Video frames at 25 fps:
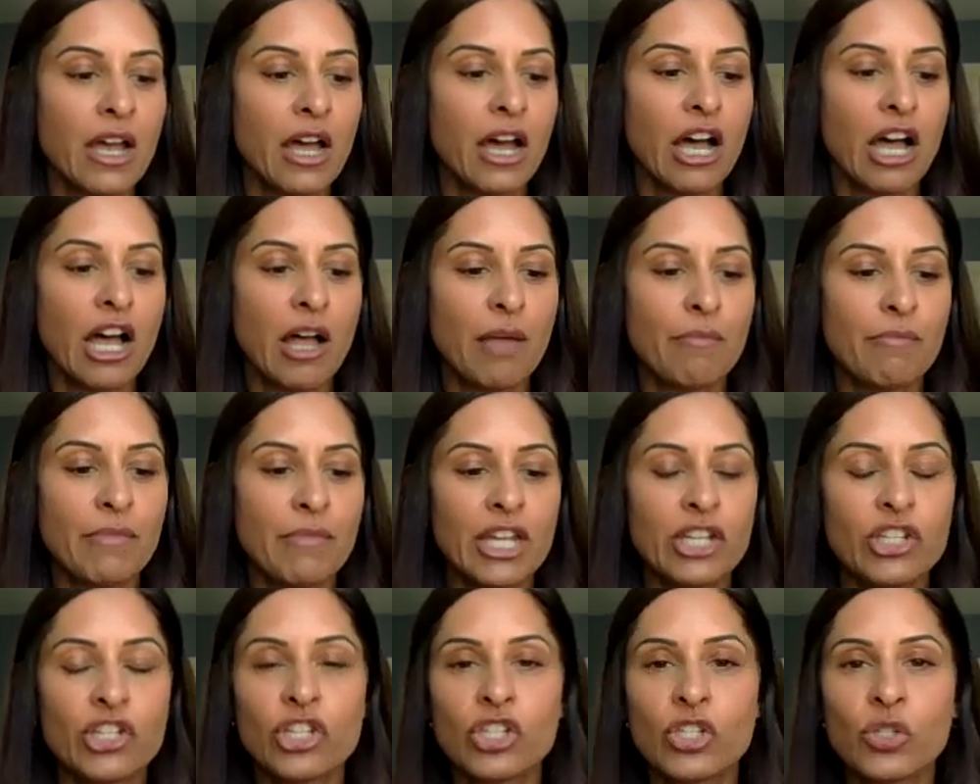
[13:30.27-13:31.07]

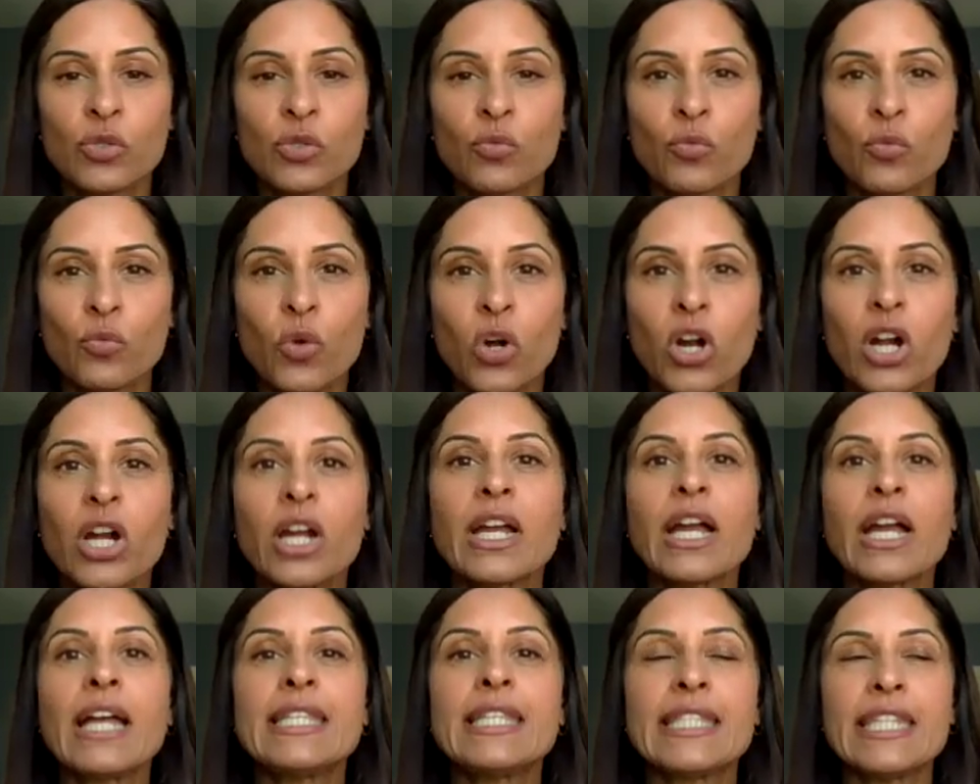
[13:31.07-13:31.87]
And just
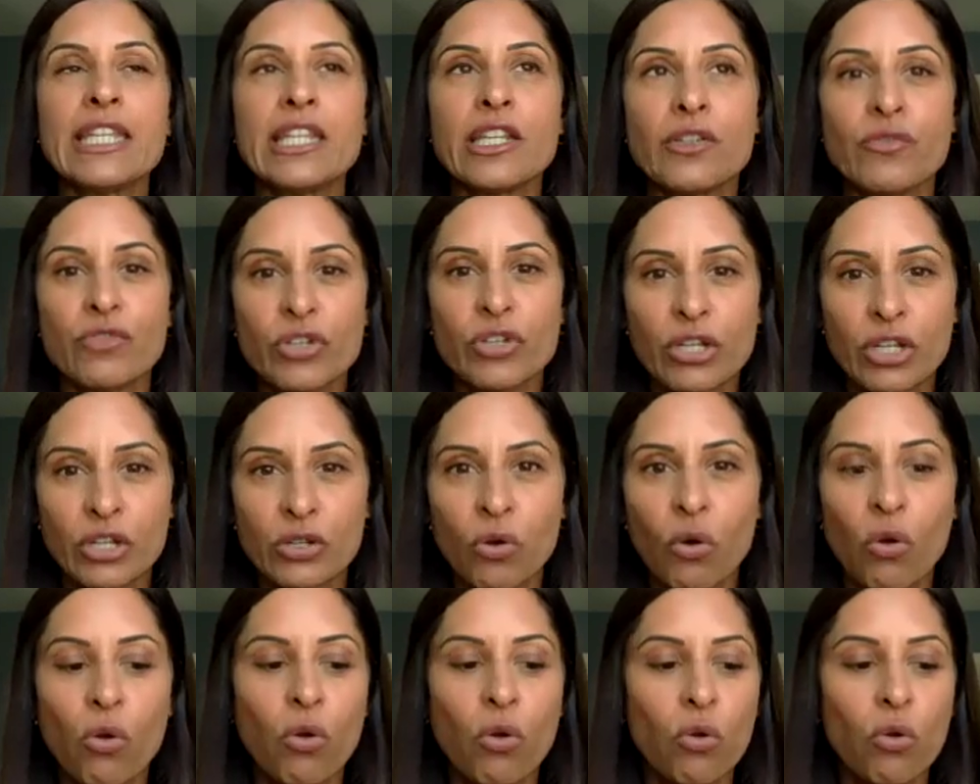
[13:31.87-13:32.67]
work on seeing if you can
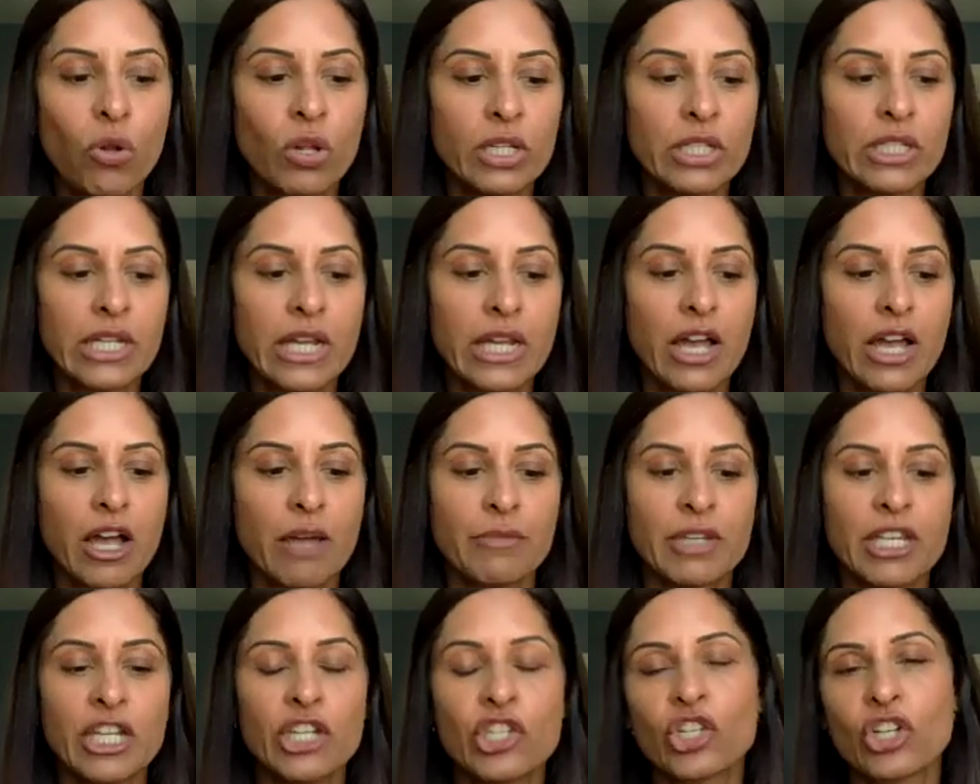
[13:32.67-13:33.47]
hold
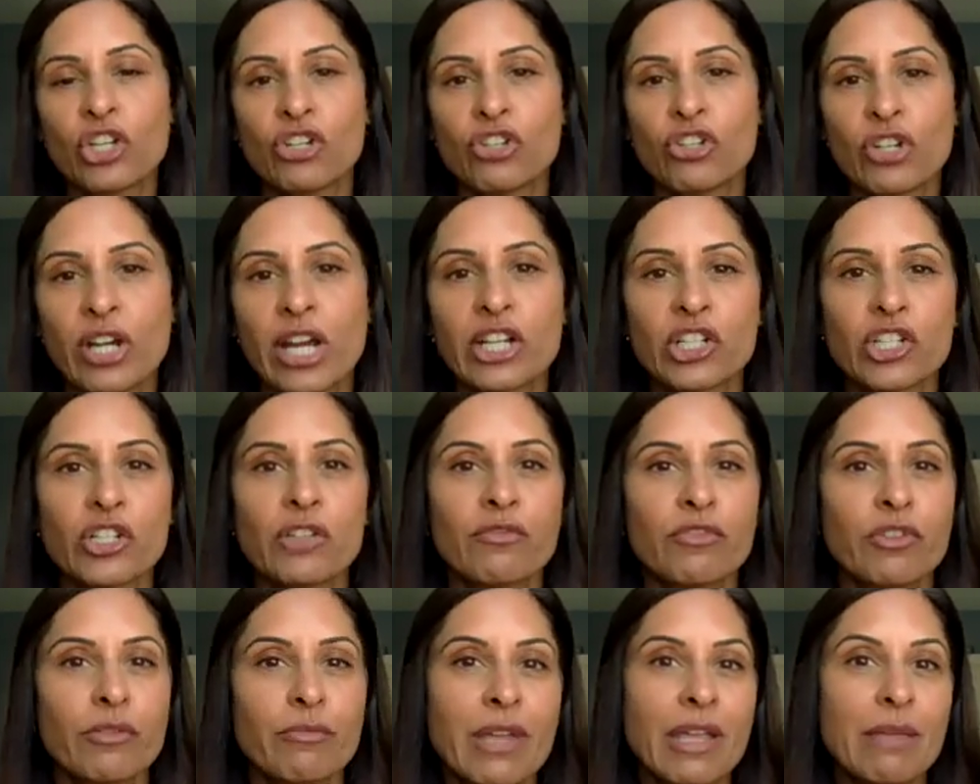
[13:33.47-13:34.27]
each
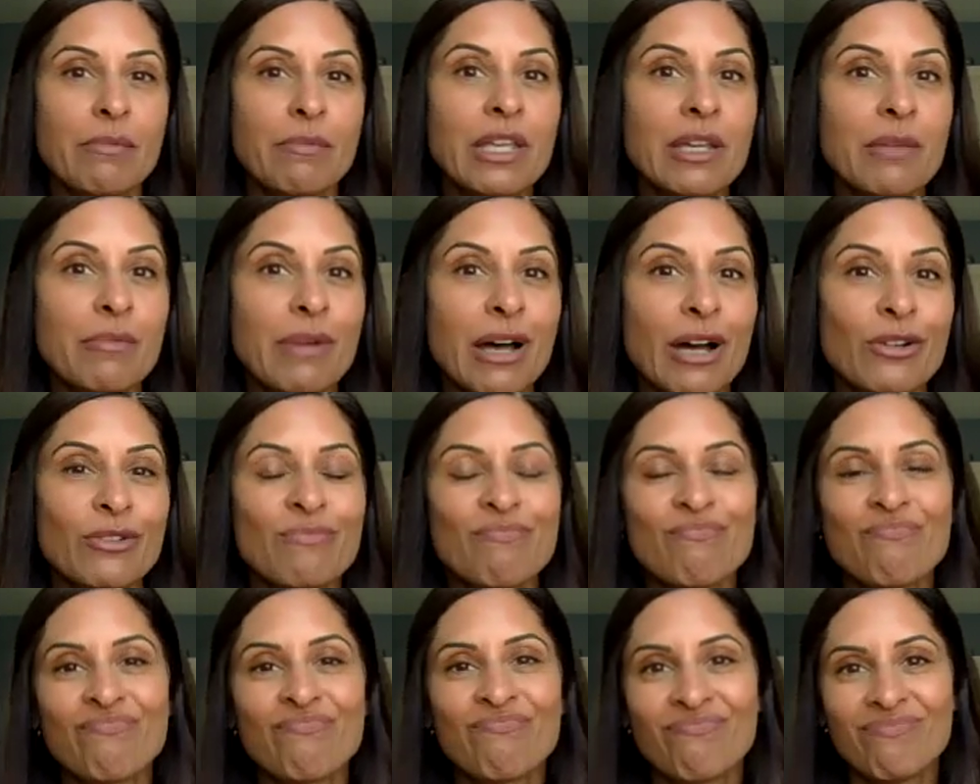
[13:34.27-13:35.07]
contraction for maybe
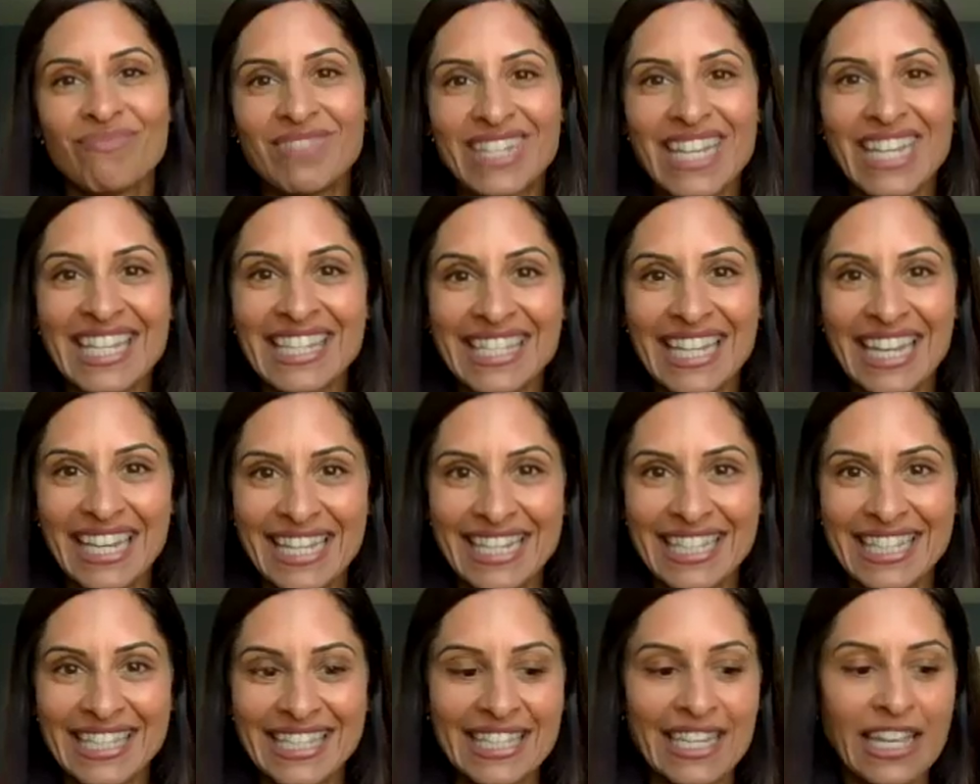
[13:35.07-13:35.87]
about 10
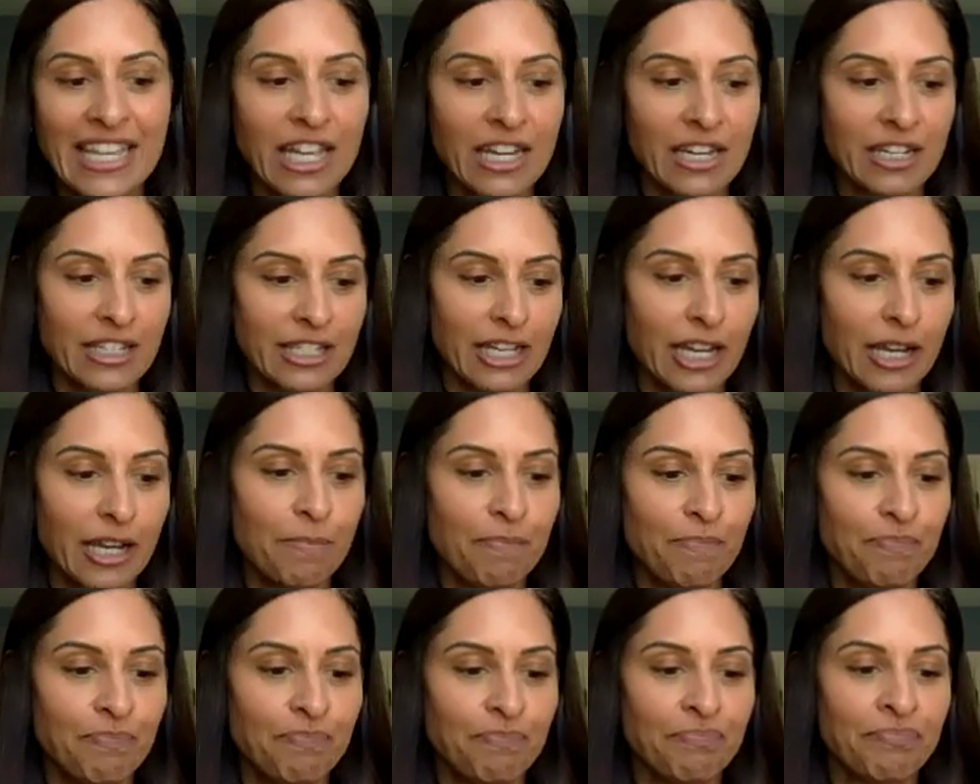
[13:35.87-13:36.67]
seconds at a
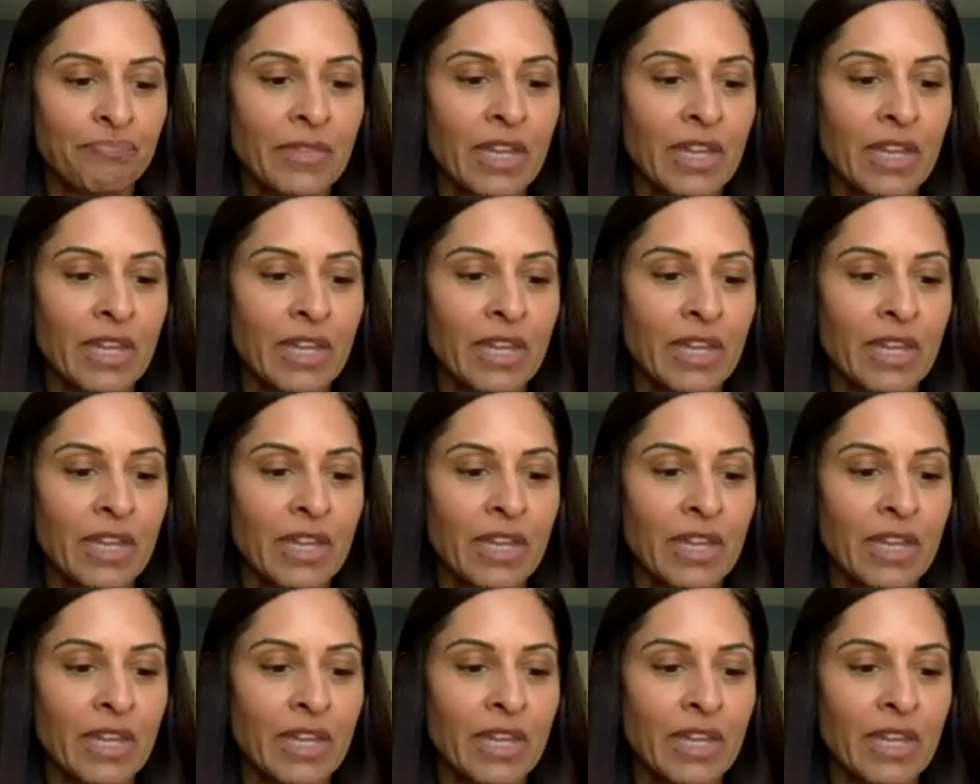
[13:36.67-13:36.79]
time.